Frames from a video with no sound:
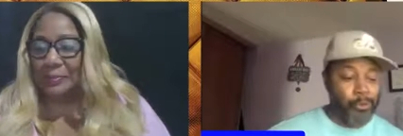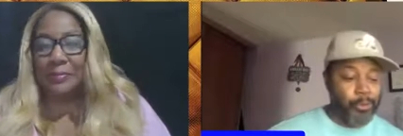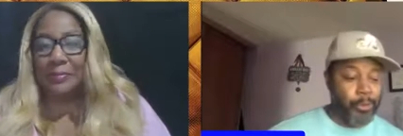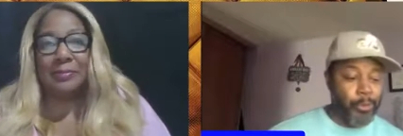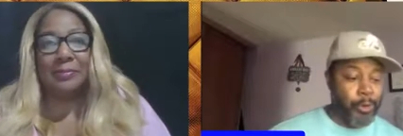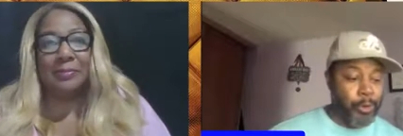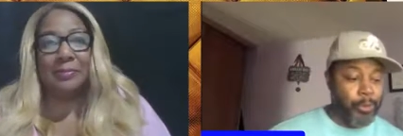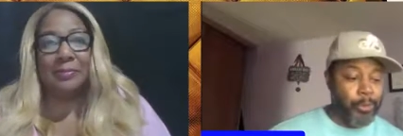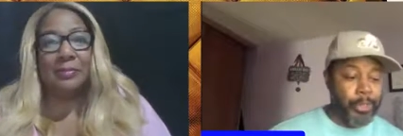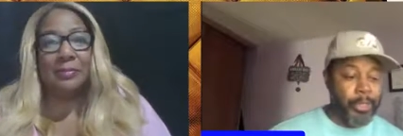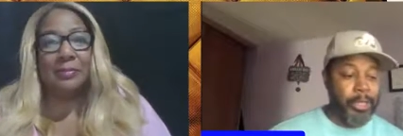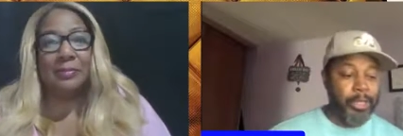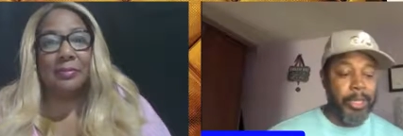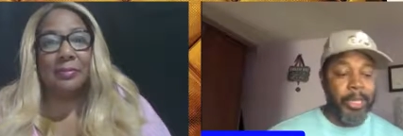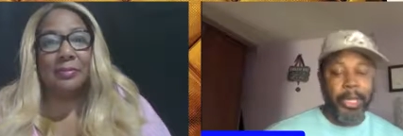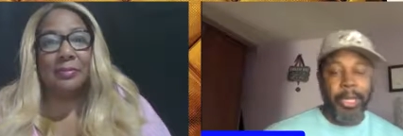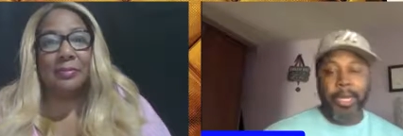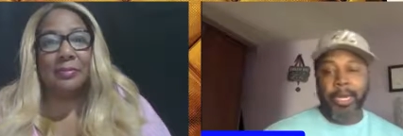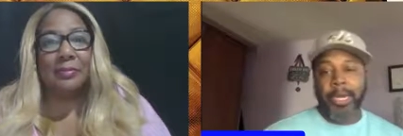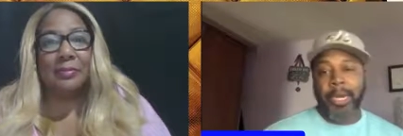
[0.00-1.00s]
Speaker 1: who know me
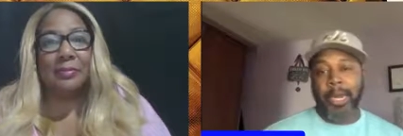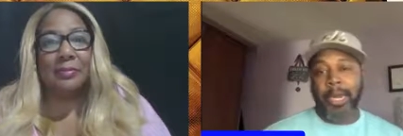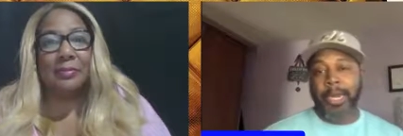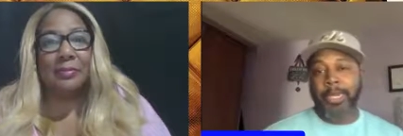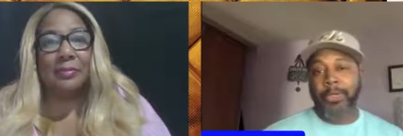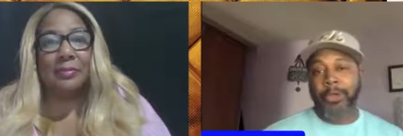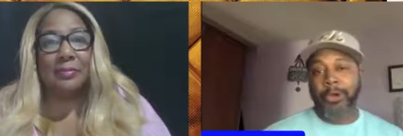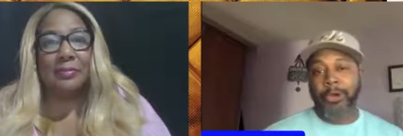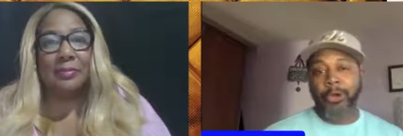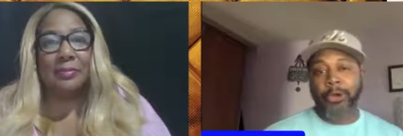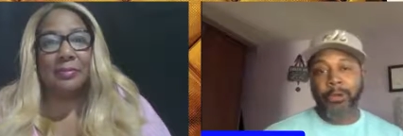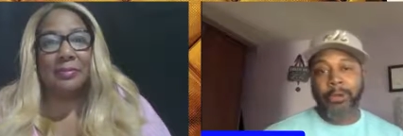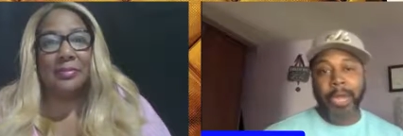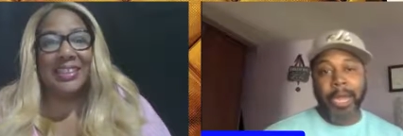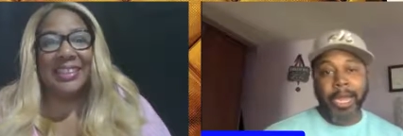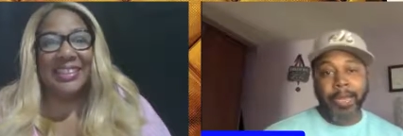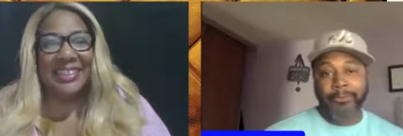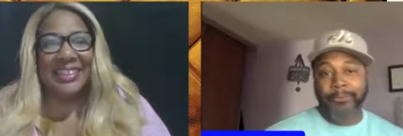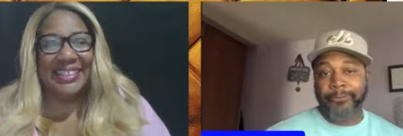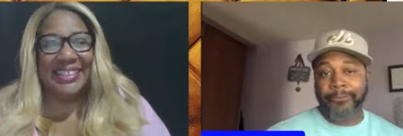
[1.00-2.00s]
uh, know
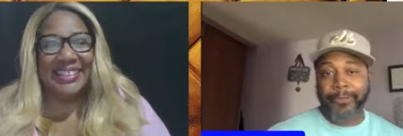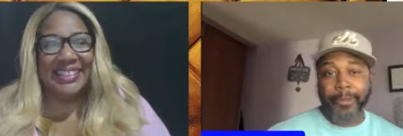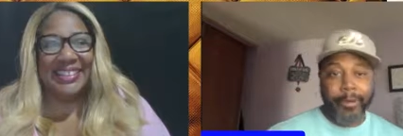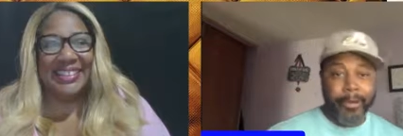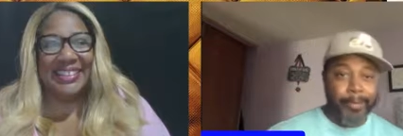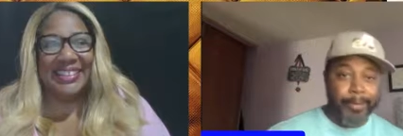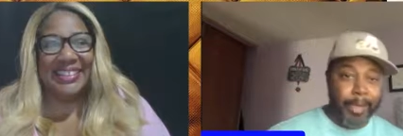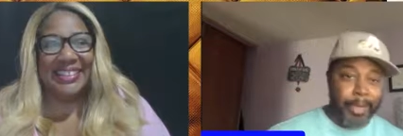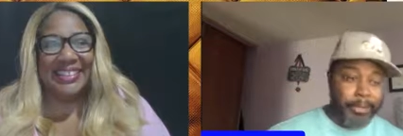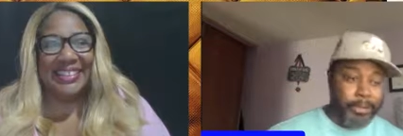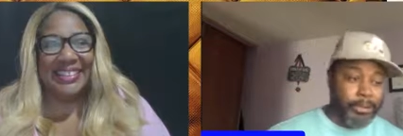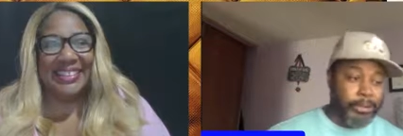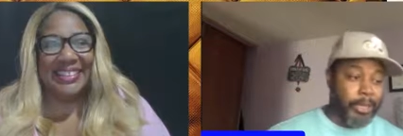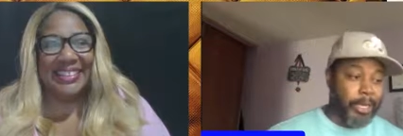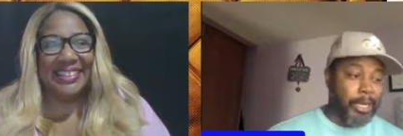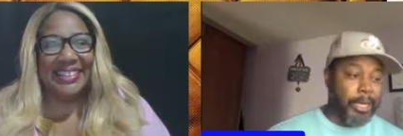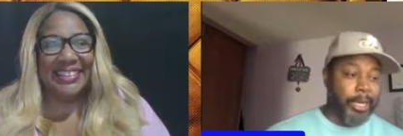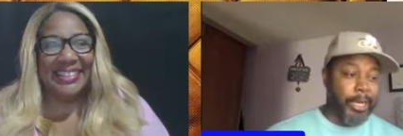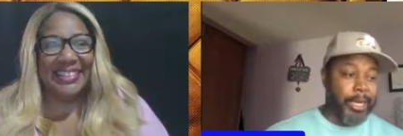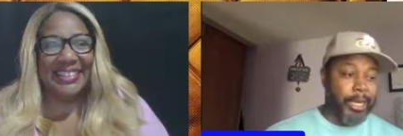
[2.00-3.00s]
I'm very much
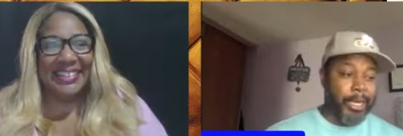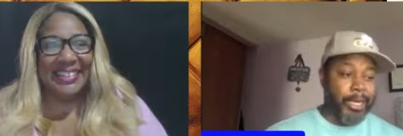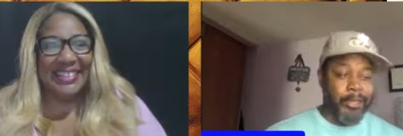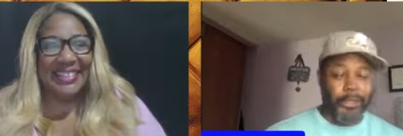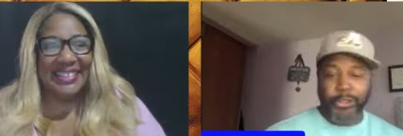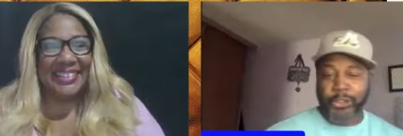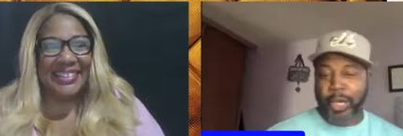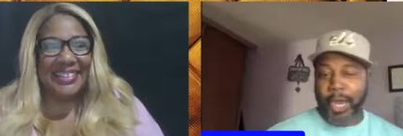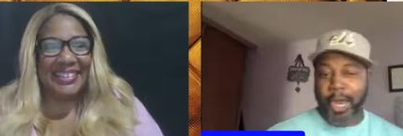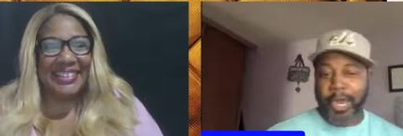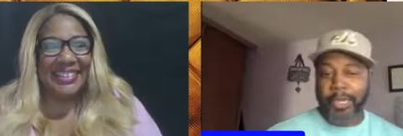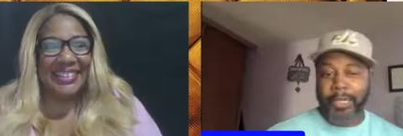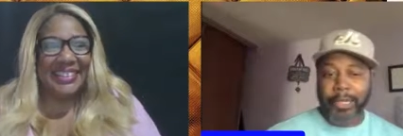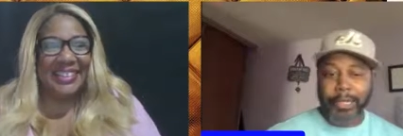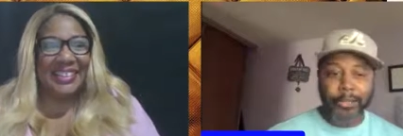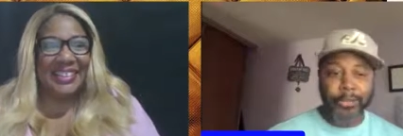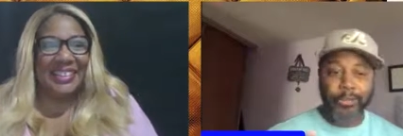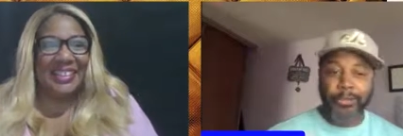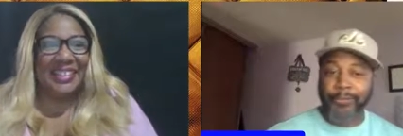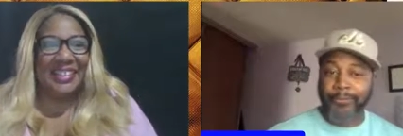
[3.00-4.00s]
uh, a
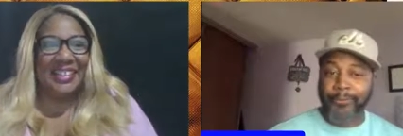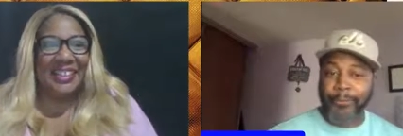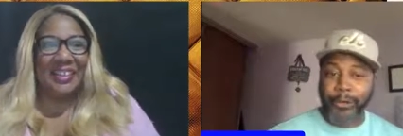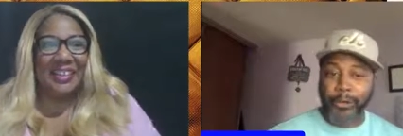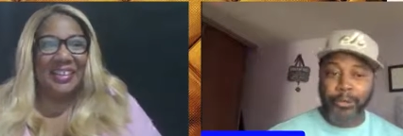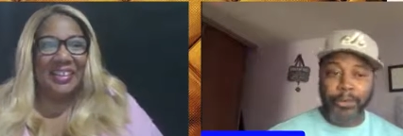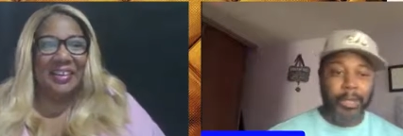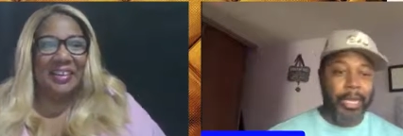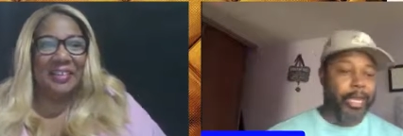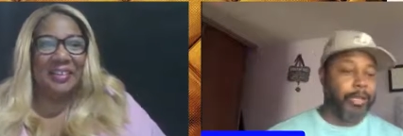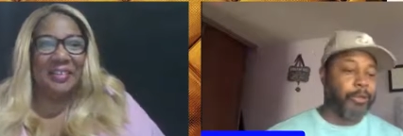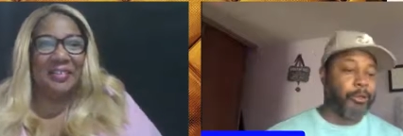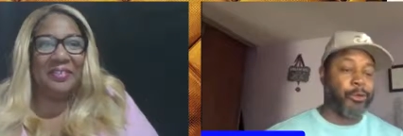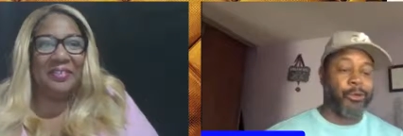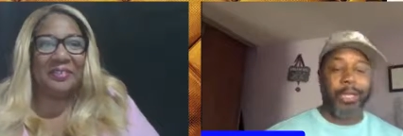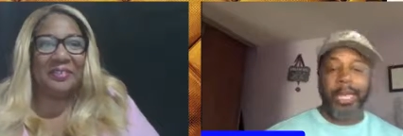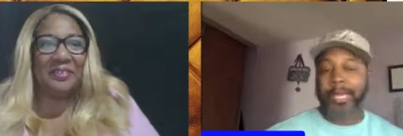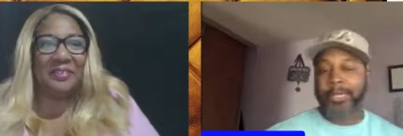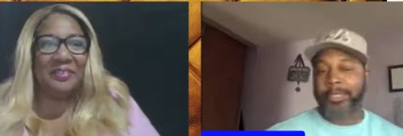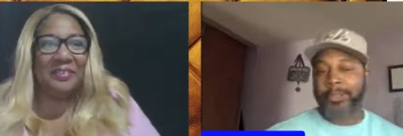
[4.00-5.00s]
shy introvert. I
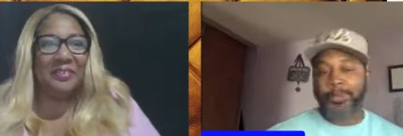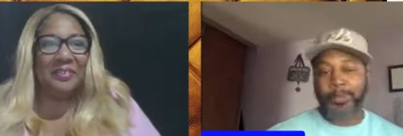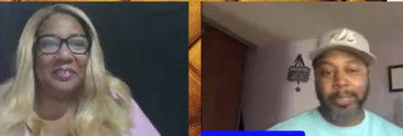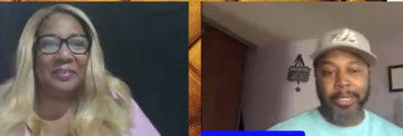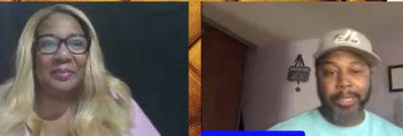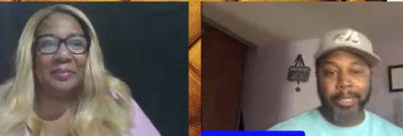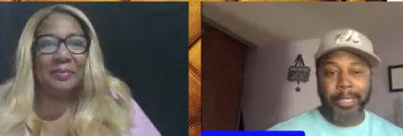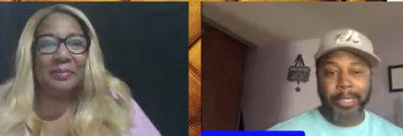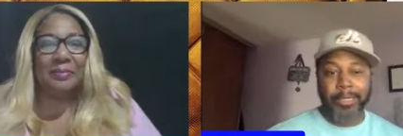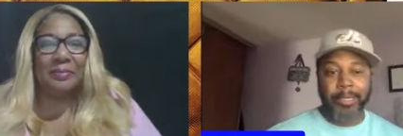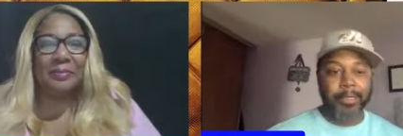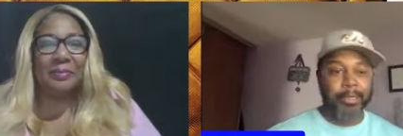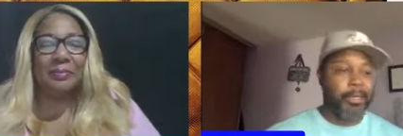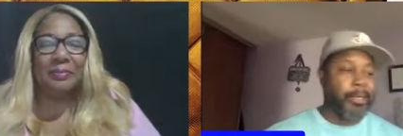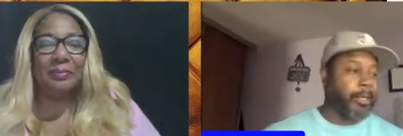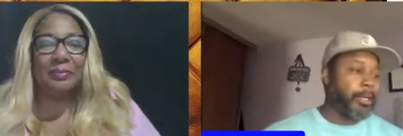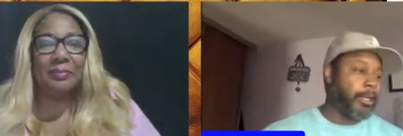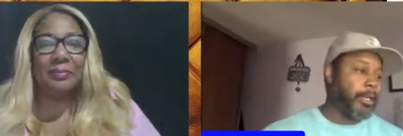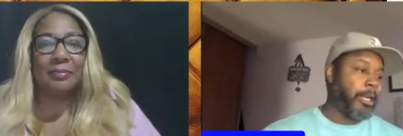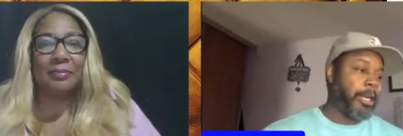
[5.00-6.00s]
don't like speaking
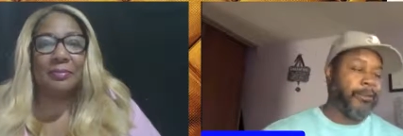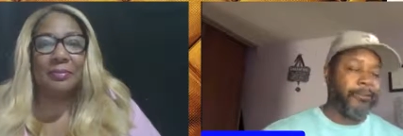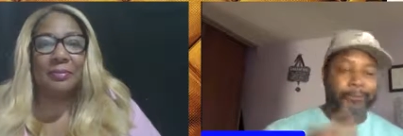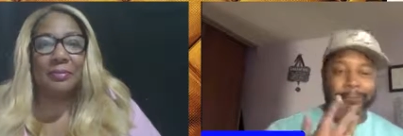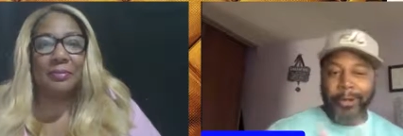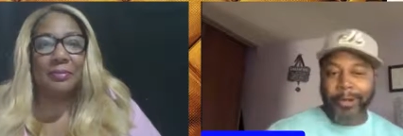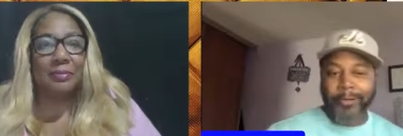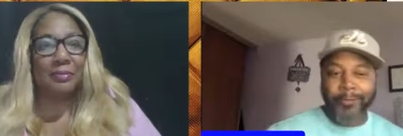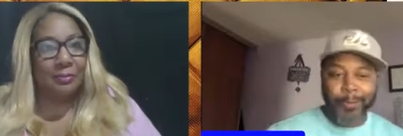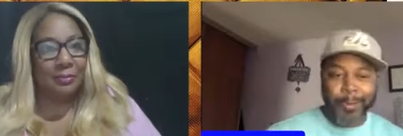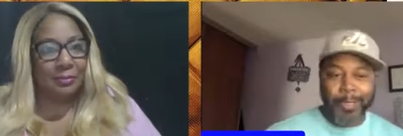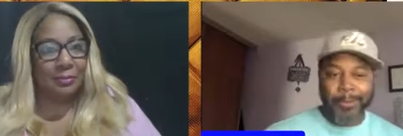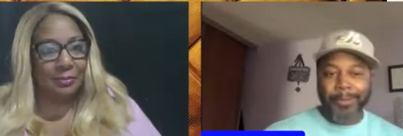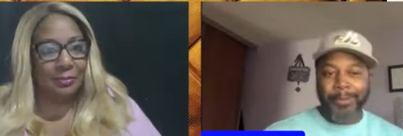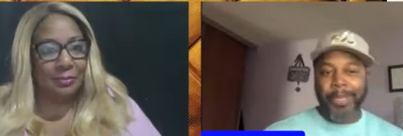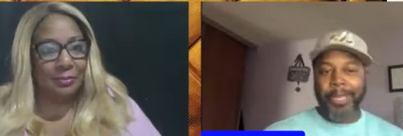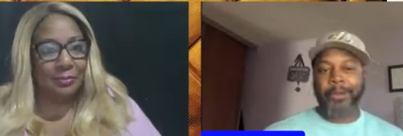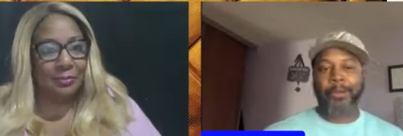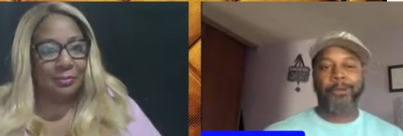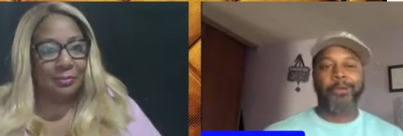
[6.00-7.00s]
in front of
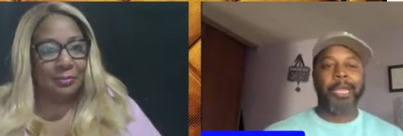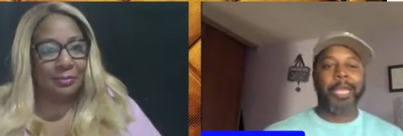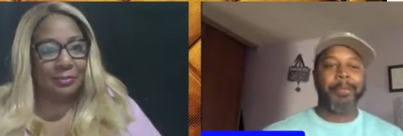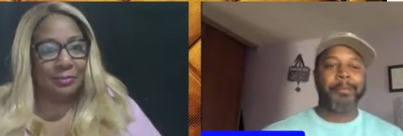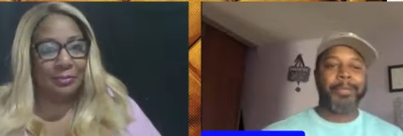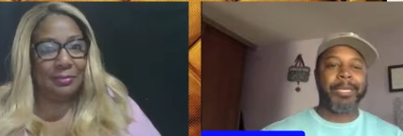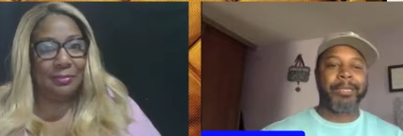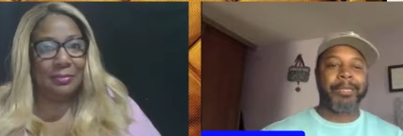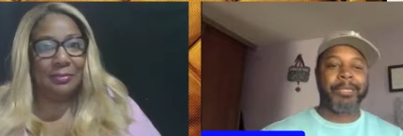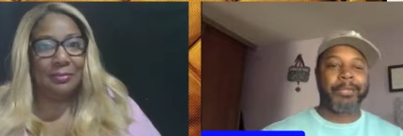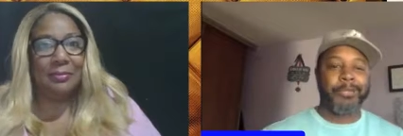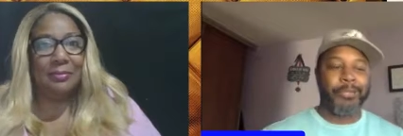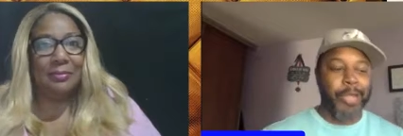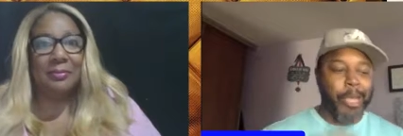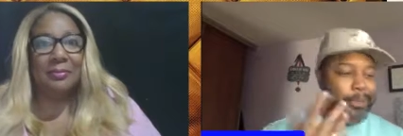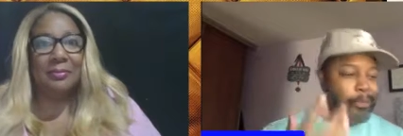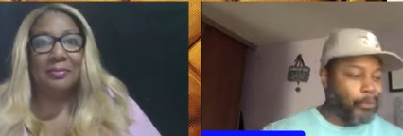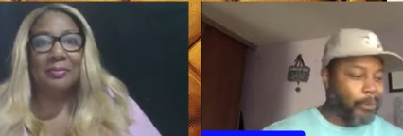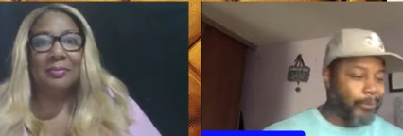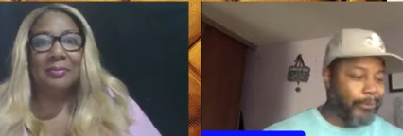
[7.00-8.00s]
people. I don't like being the
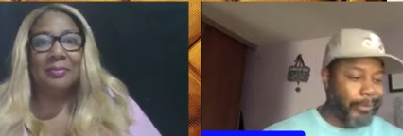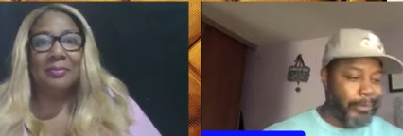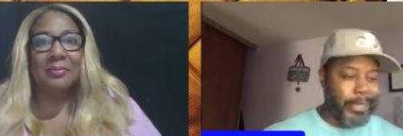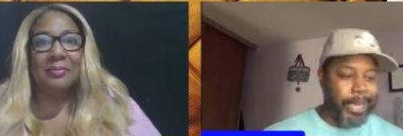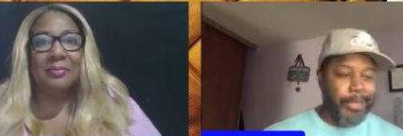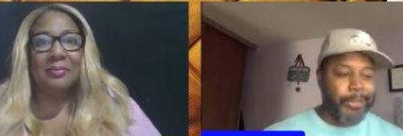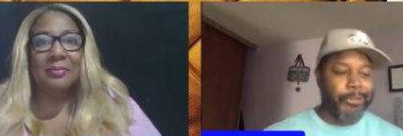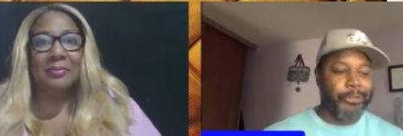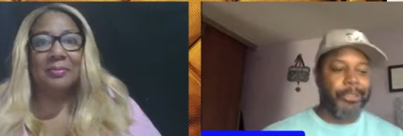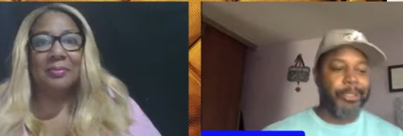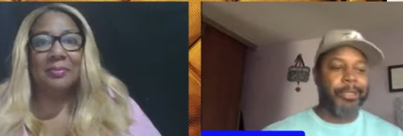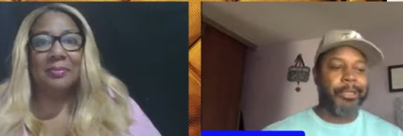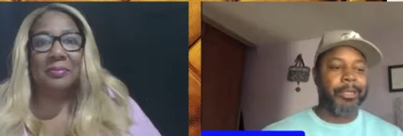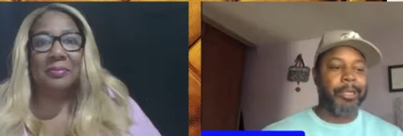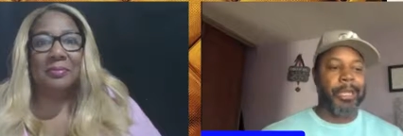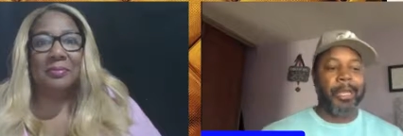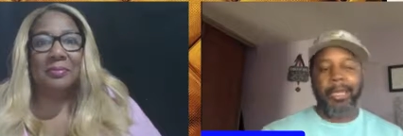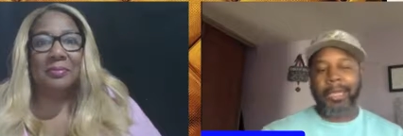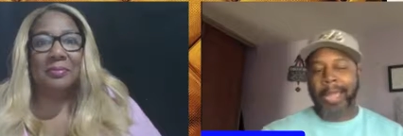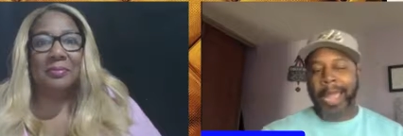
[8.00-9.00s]
center of
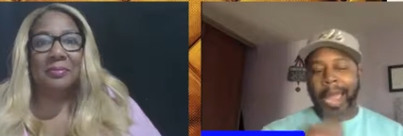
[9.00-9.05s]
attention.